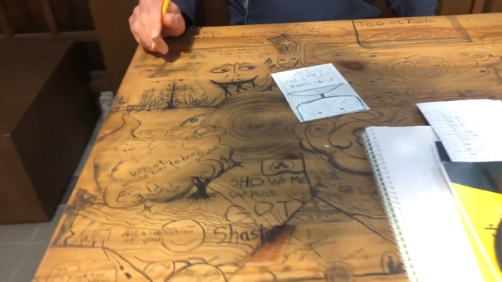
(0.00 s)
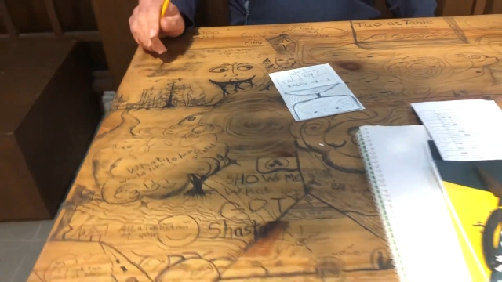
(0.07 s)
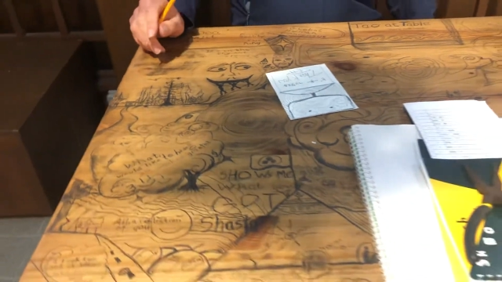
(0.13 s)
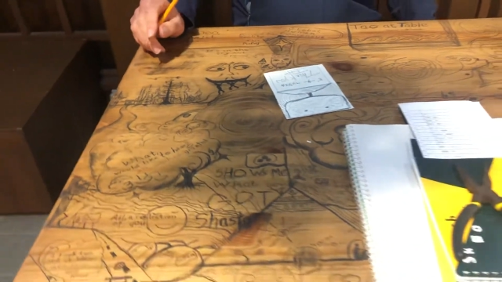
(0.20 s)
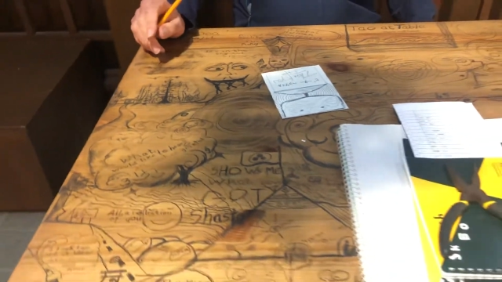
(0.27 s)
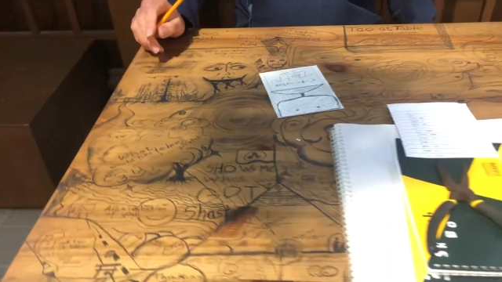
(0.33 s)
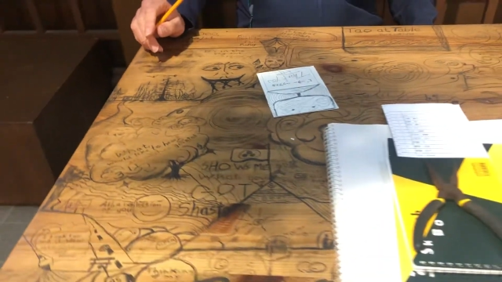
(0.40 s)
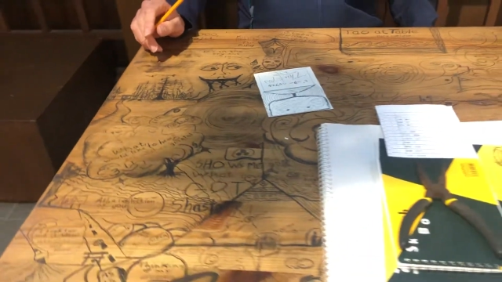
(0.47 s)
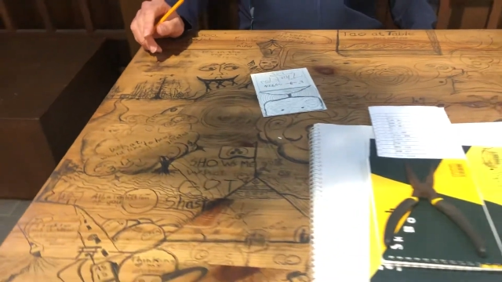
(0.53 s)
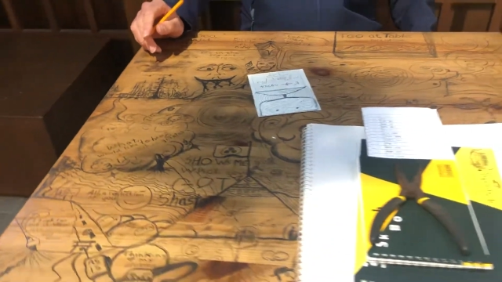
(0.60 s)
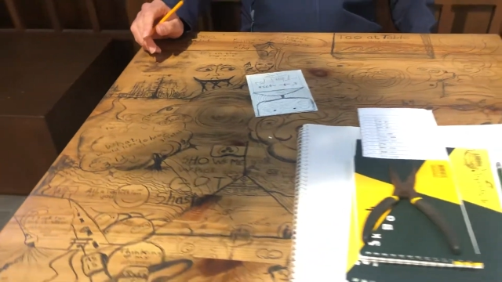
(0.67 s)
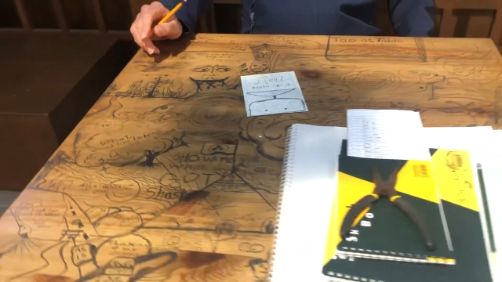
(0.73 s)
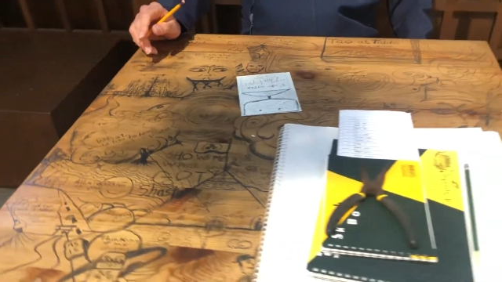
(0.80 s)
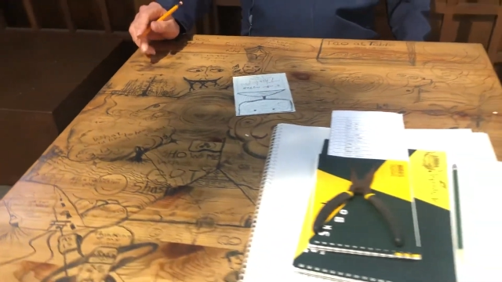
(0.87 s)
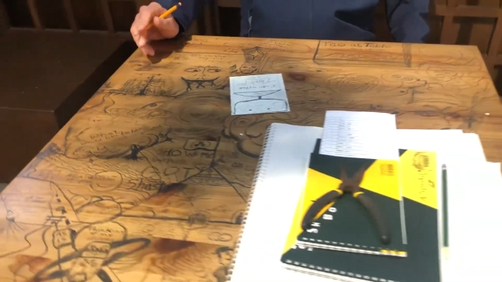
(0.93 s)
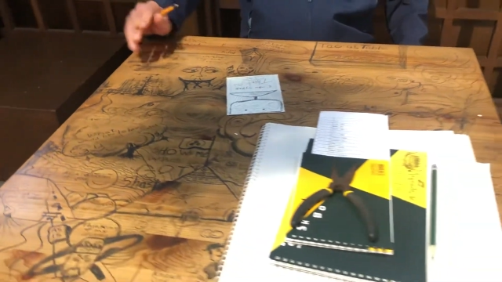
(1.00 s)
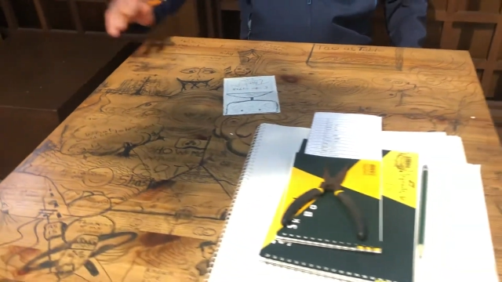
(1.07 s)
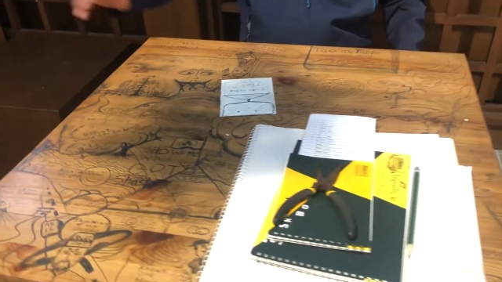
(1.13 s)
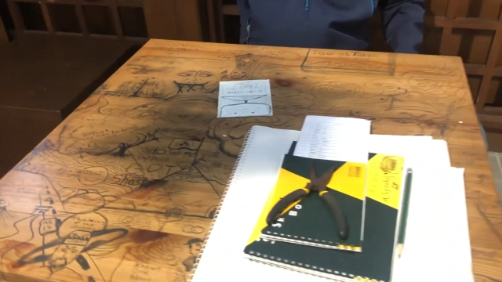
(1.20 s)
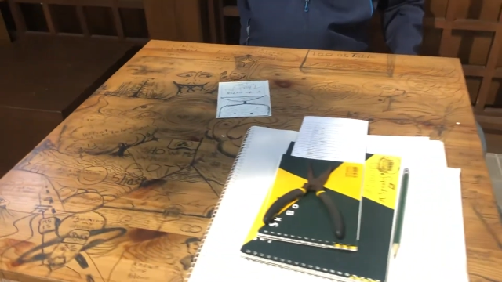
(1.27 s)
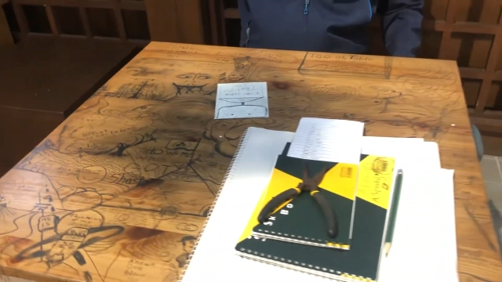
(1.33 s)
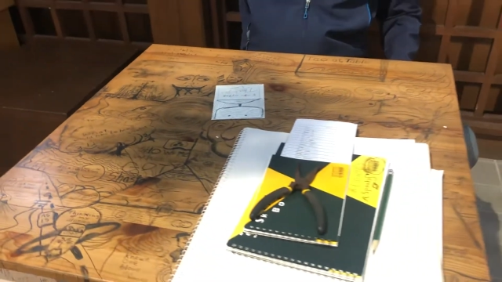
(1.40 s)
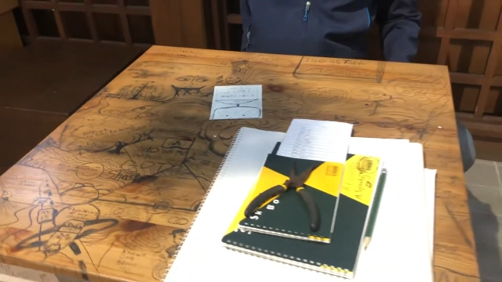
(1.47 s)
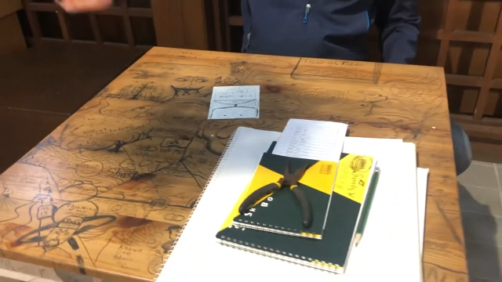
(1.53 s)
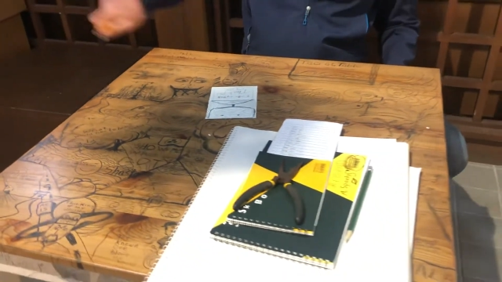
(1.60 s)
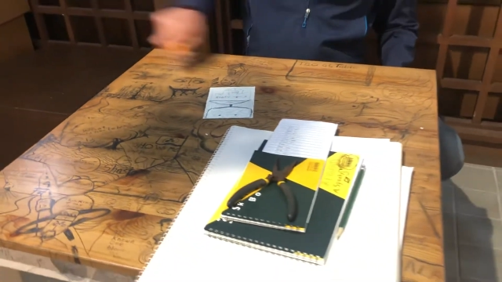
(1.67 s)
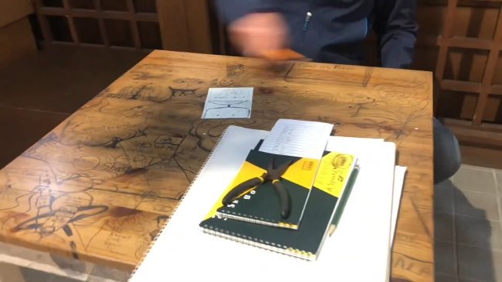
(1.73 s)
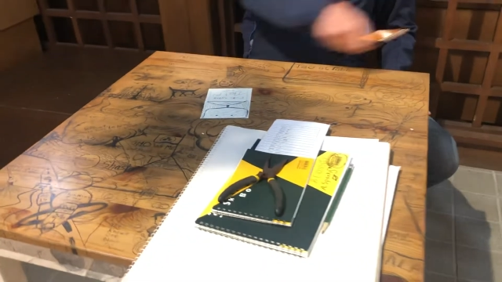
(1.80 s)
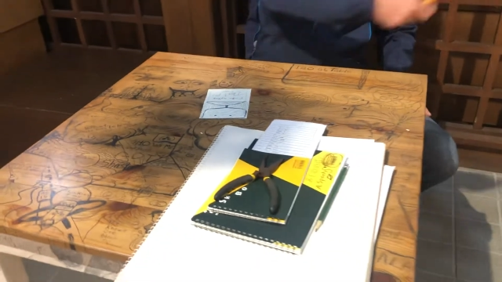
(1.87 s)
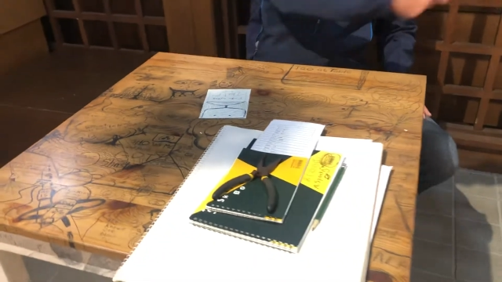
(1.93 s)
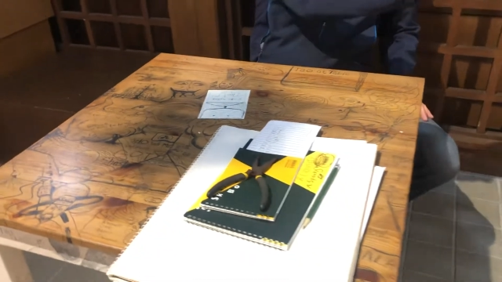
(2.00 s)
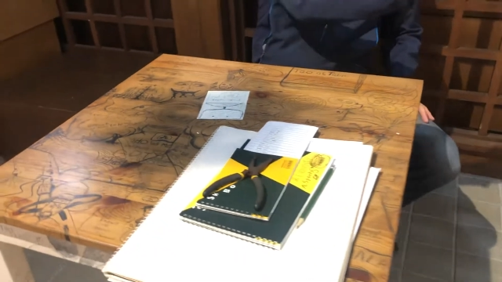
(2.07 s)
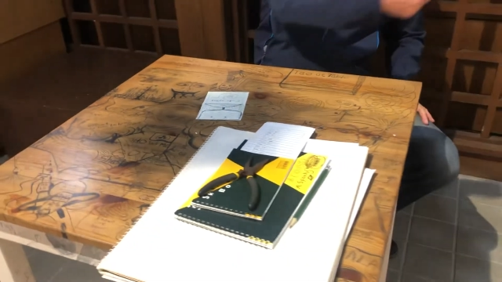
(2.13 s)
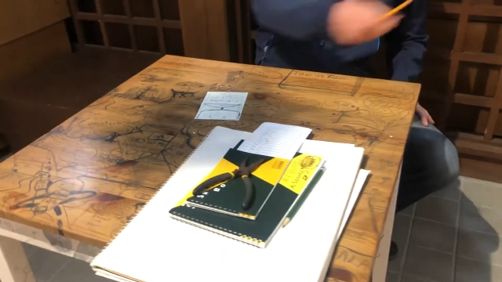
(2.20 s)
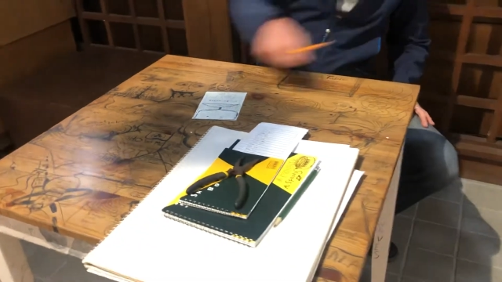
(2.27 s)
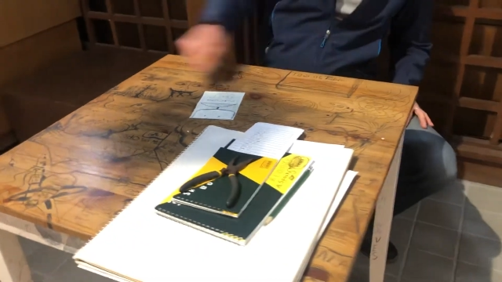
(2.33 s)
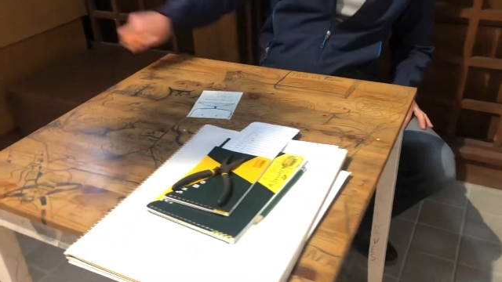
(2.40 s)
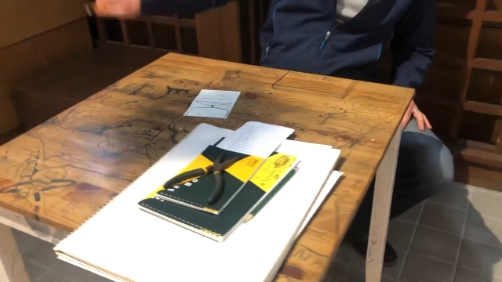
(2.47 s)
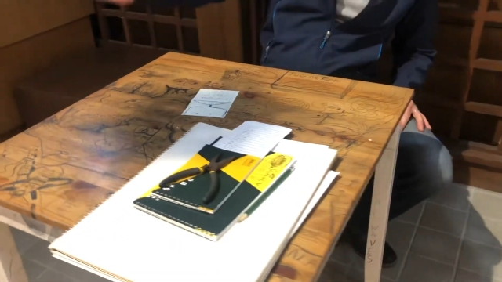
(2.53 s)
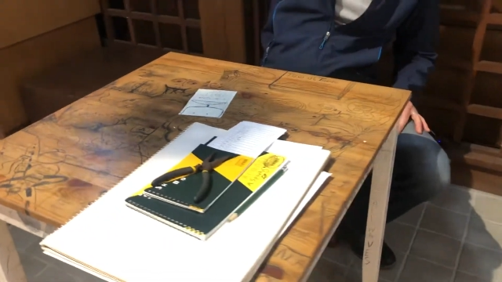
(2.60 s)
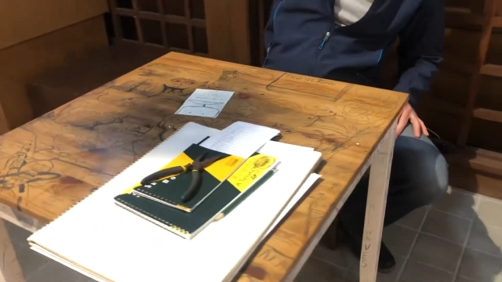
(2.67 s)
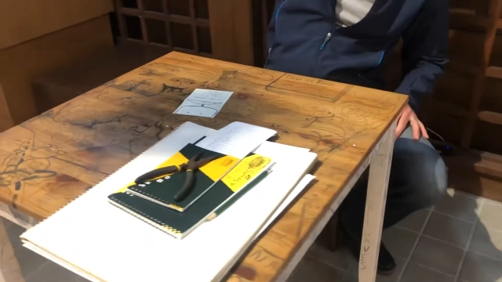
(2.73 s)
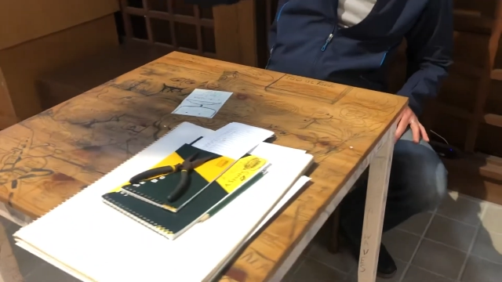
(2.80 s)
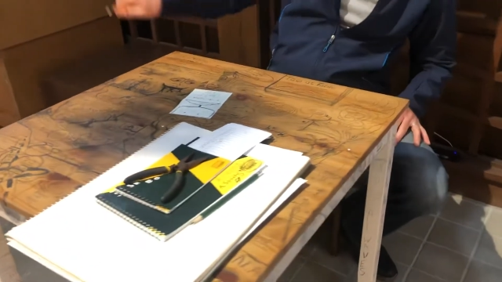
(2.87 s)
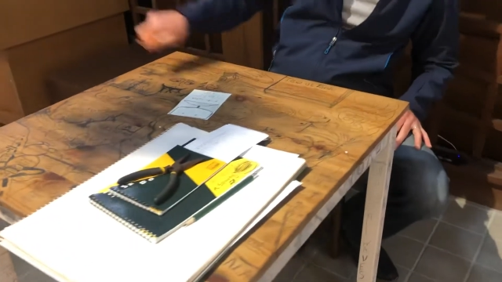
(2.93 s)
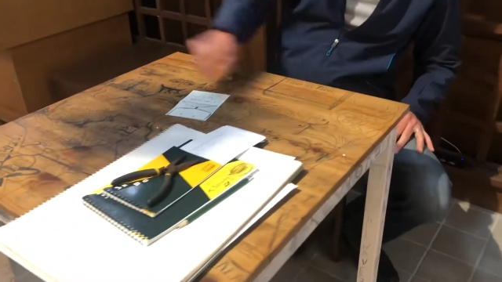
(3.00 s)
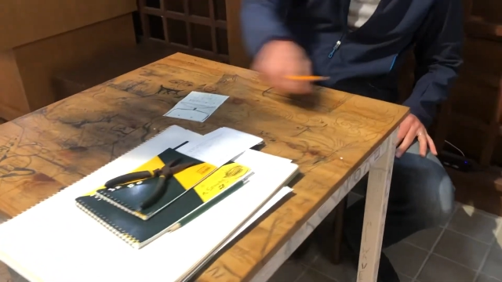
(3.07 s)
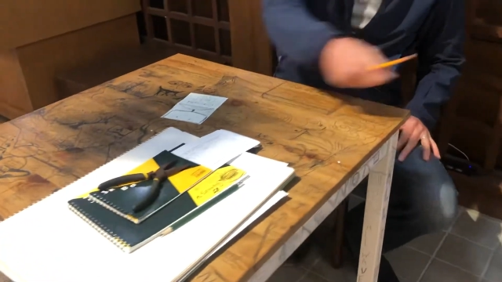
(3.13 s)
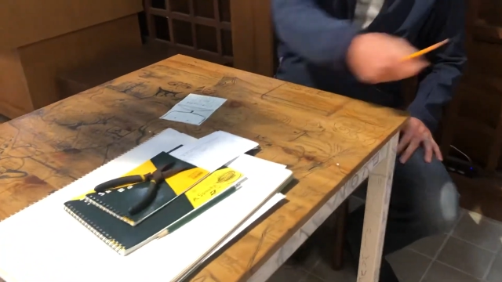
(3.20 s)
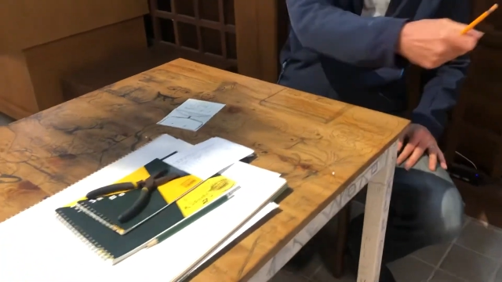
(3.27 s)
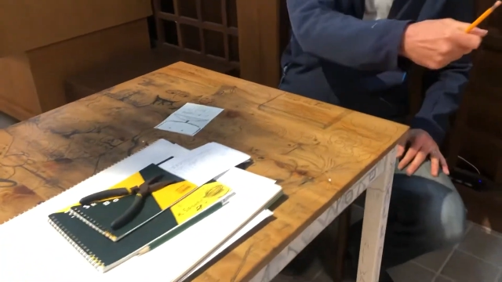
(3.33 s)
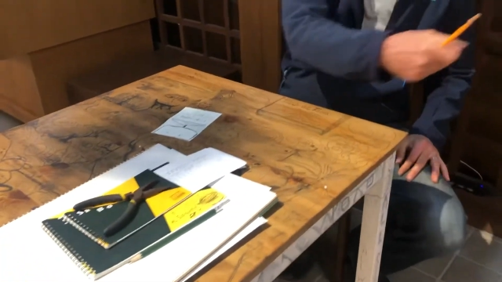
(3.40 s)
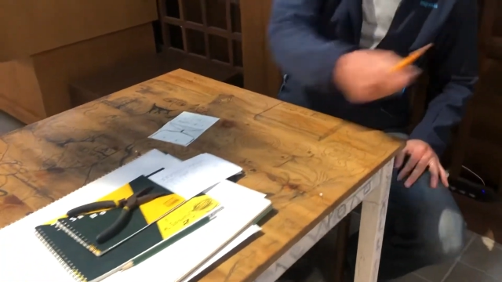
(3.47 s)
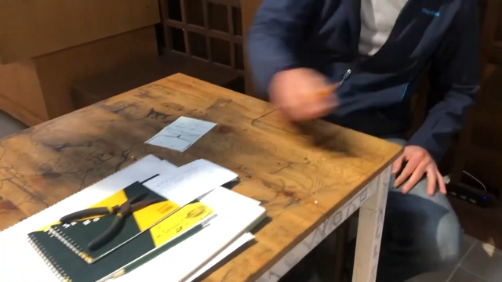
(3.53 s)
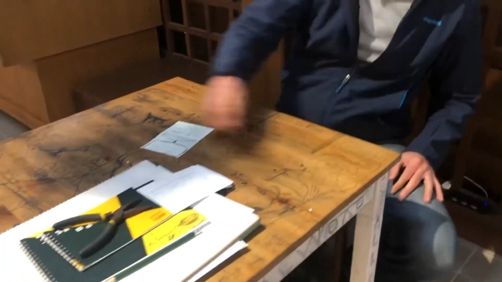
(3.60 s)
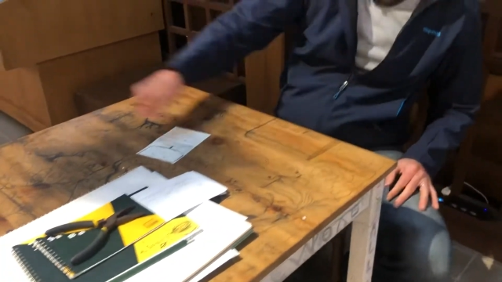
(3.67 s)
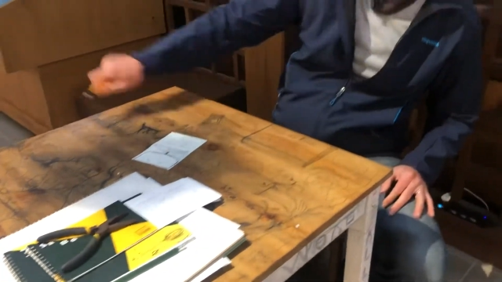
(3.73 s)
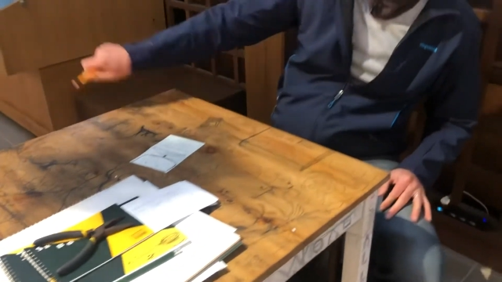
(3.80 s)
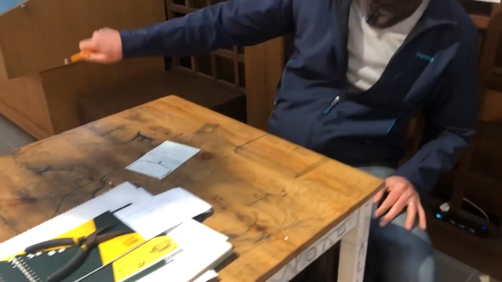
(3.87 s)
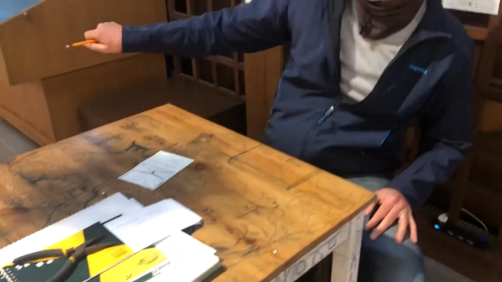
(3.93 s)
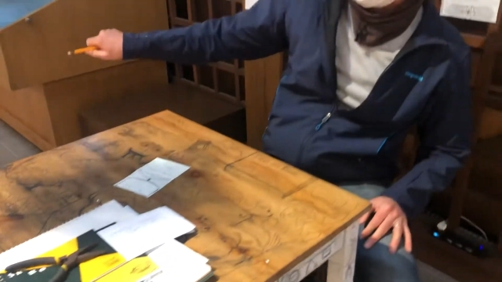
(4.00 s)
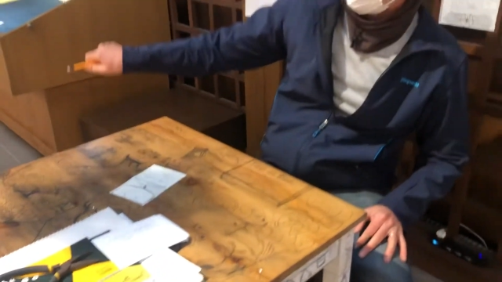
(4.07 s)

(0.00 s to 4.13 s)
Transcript: [unreadable: no face in view]